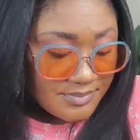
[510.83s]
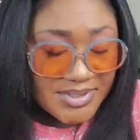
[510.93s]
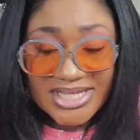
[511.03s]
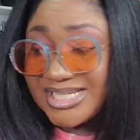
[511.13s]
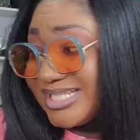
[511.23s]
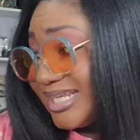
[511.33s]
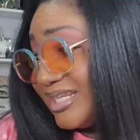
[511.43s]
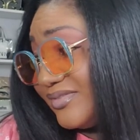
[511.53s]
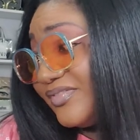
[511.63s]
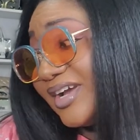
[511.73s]
because I
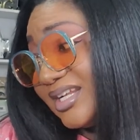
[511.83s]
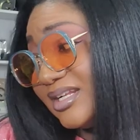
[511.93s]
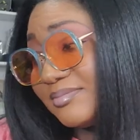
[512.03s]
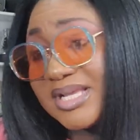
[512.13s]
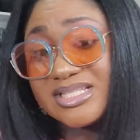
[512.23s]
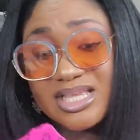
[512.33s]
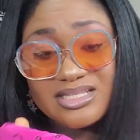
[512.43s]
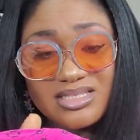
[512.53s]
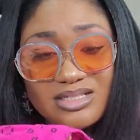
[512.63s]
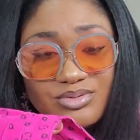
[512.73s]
didn't find it in my
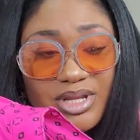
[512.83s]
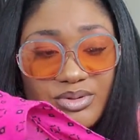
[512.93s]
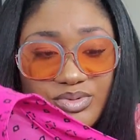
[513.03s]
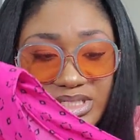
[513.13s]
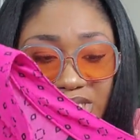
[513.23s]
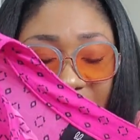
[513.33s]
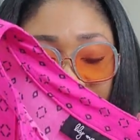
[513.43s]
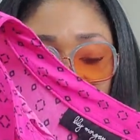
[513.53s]
size, that's why it was that